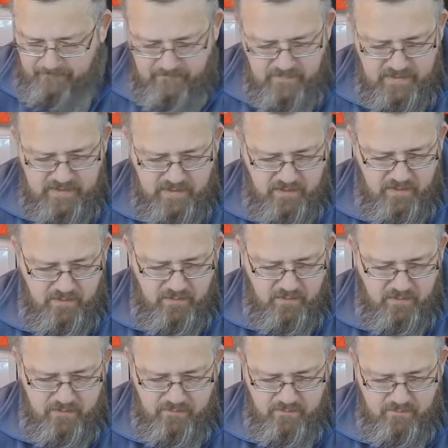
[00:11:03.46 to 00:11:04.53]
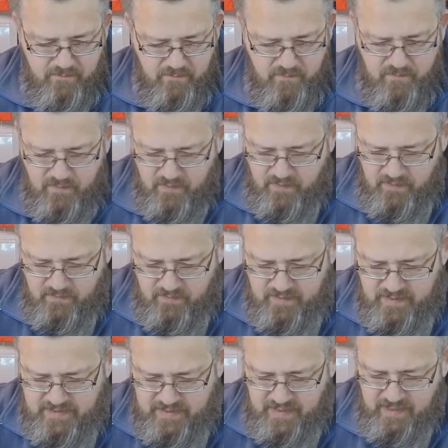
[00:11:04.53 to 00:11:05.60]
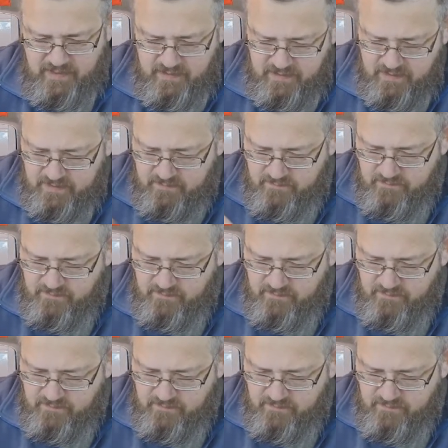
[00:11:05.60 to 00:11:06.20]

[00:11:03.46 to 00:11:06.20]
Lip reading: So on this end,